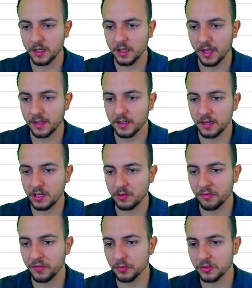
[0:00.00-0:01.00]
and clear
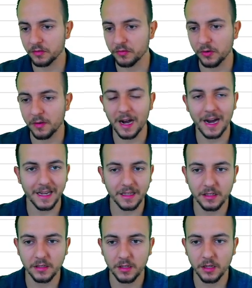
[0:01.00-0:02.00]
filter from
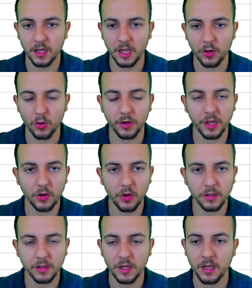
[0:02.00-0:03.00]
item and on and
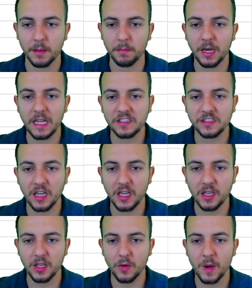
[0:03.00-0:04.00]
on. But let's say
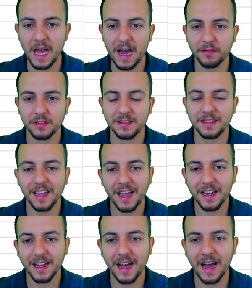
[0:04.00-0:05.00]
you have
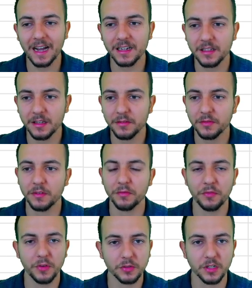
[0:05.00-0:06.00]
10 active
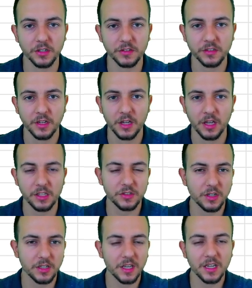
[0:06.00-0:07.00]
filters. It's
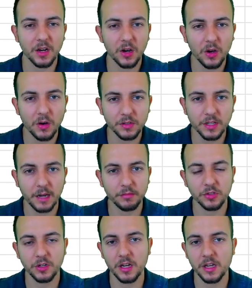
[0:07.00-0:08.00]
going to take a long time
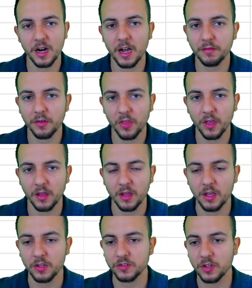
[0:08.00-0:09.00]
to clear everything.
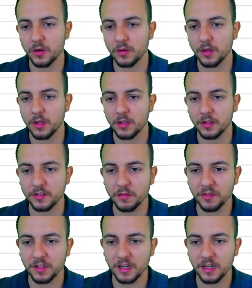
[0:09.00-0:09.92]
So something that